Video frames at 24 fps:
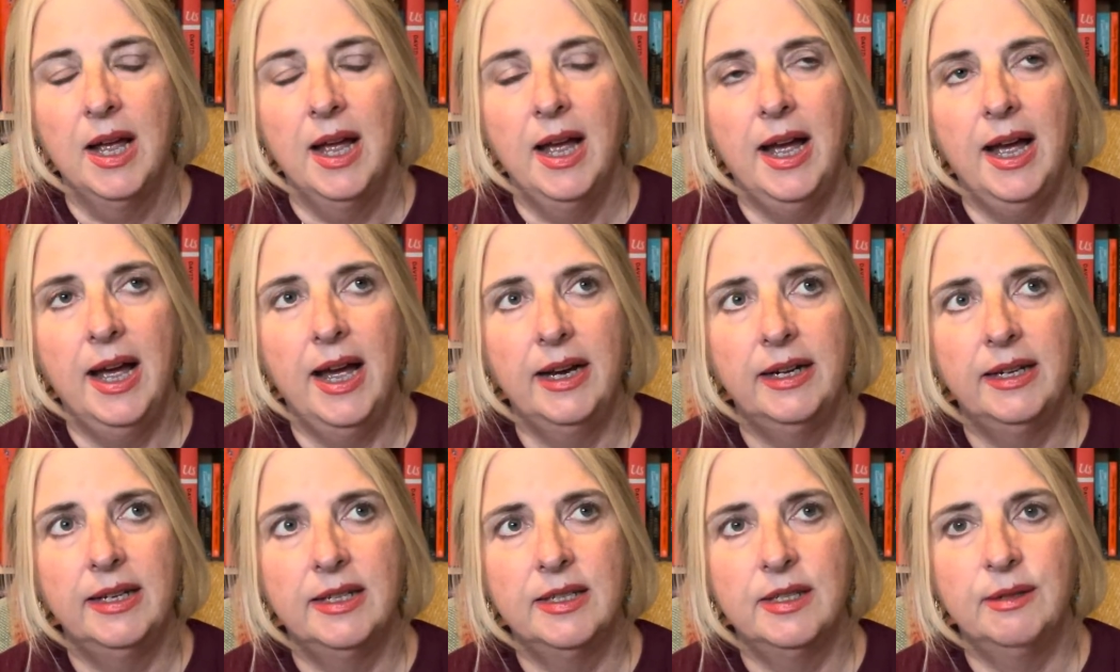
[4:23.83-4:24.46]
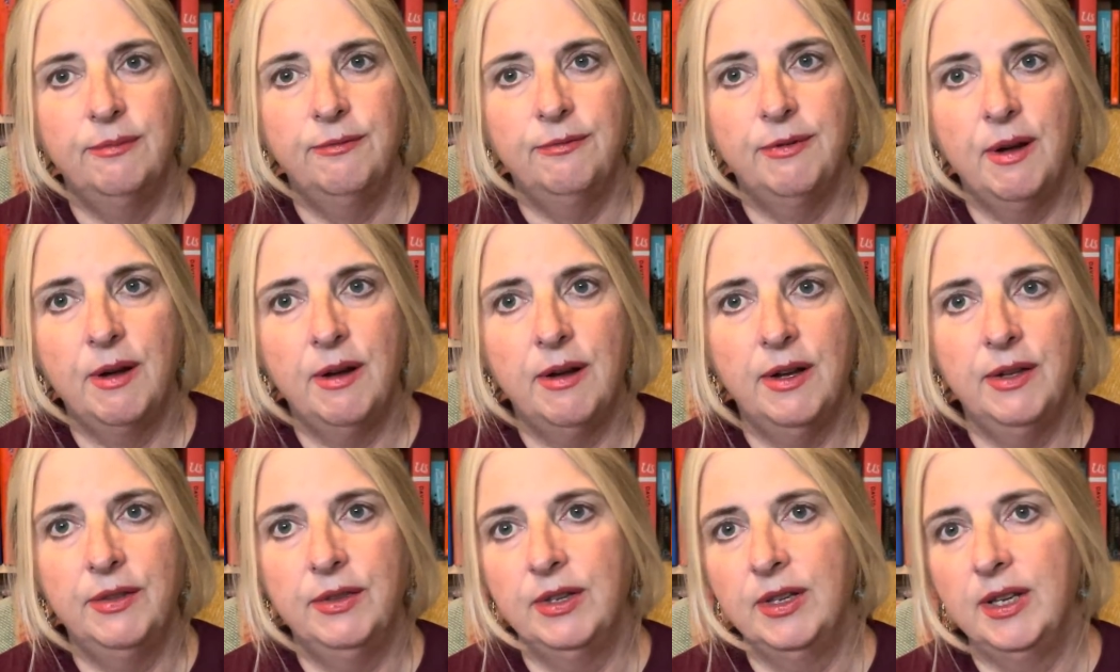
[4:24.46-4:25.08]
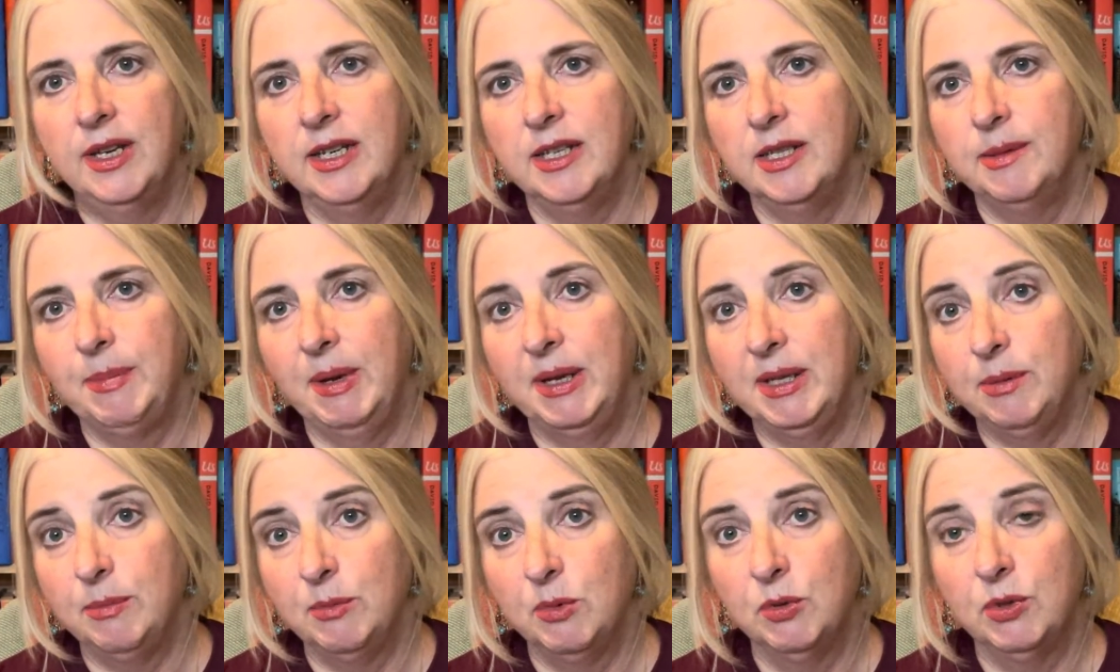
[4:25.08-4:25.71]
and his father. He
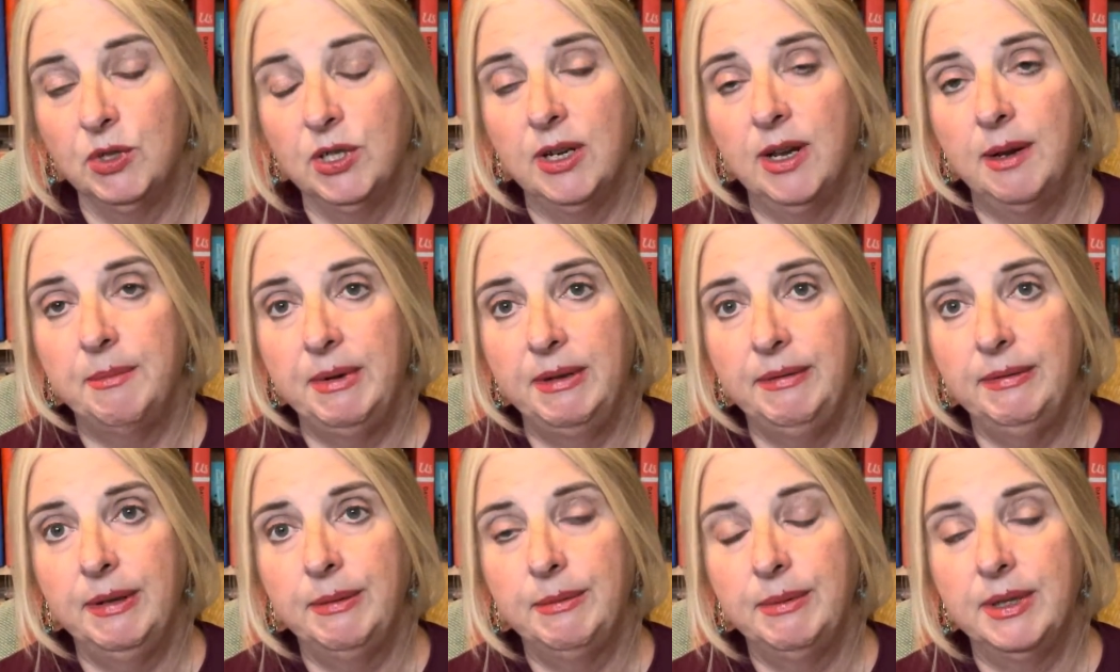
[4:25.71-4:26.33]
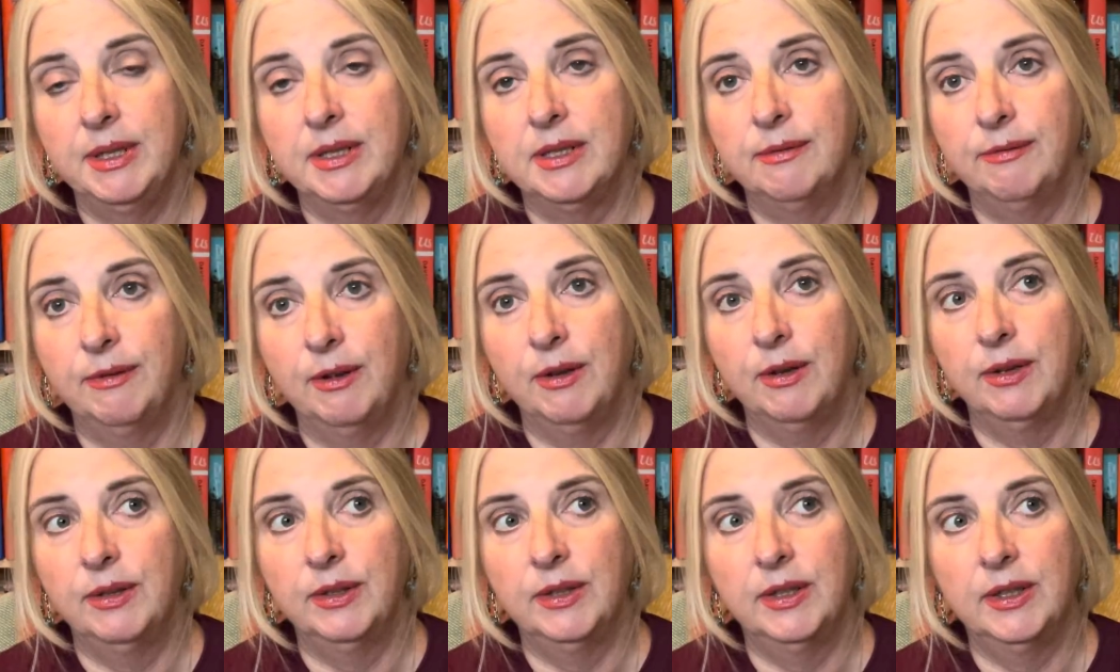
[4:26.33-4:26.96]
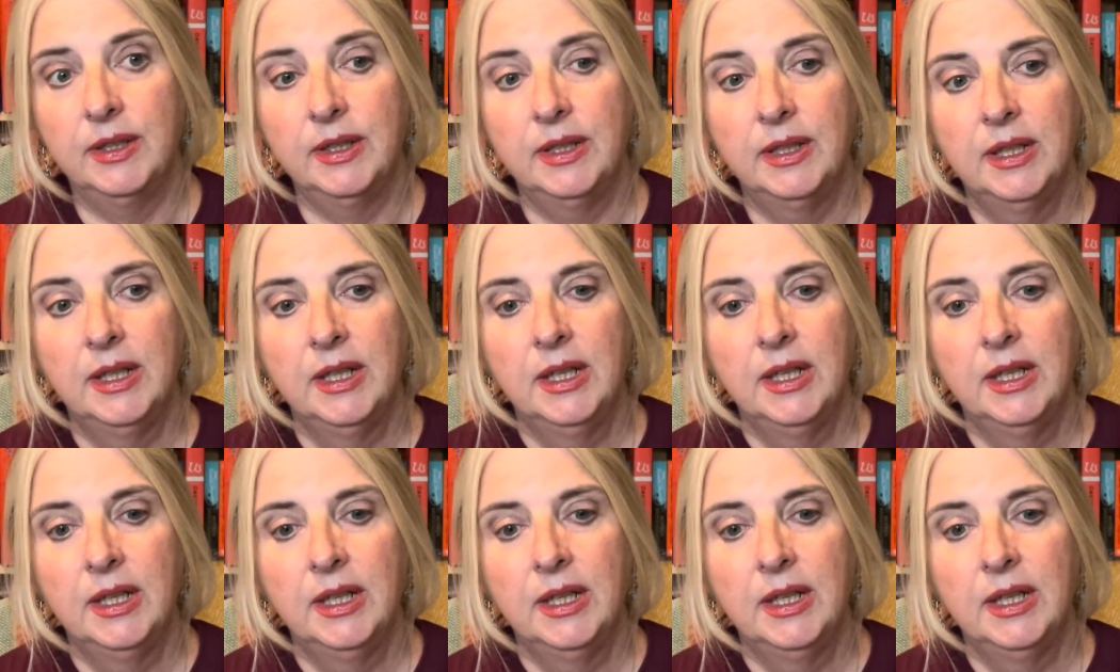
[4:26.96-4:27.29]
spends more time living with his father,